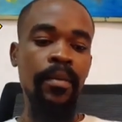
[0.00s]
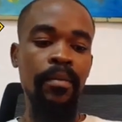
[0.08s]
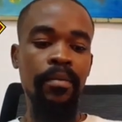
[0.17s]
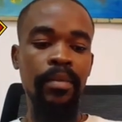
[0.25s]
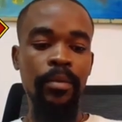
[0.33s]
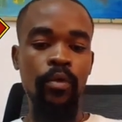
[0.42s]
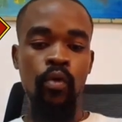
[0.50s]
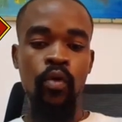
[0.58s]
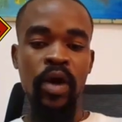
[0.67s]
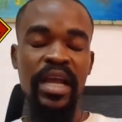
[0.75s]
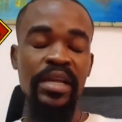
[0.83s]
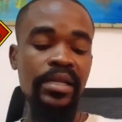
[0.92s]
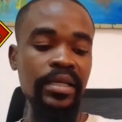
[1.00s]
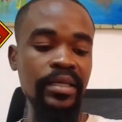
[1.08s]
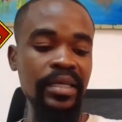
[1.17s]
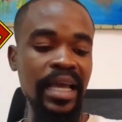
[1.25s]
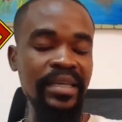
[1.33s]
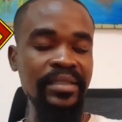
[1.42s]
But while
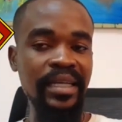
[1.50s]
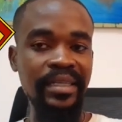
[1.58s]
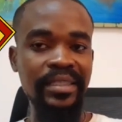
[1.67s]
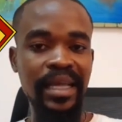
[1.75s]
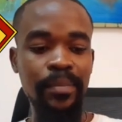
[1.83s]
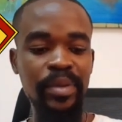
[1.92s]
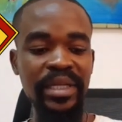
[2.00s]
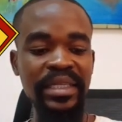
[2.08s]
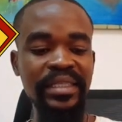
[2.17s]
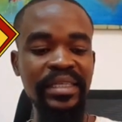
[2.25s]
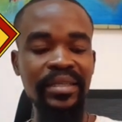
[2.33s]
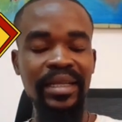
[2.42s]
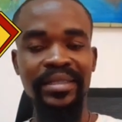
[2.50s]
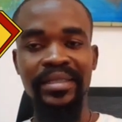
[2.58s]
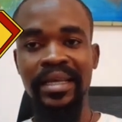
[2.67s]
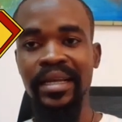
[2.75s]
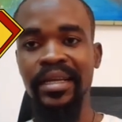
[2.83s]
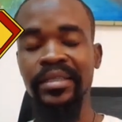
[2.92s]
he has that ability and that
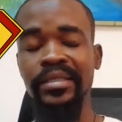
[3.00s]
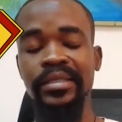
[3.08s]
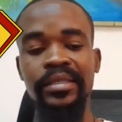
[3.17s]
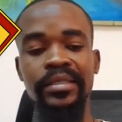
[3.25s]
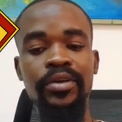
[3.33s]
talent,